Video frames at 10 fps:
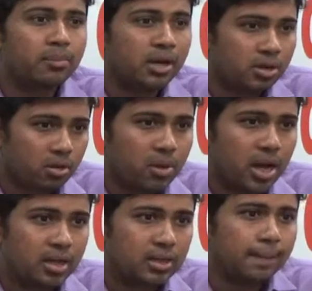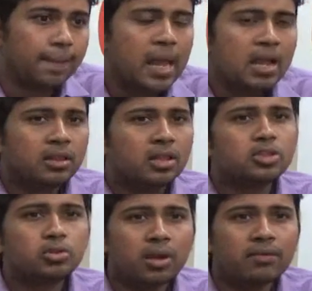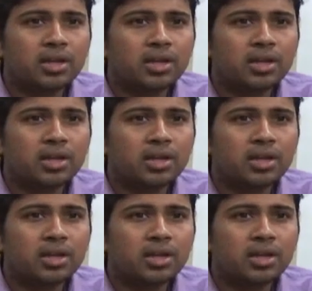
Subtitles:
built on Mahanadi, they should have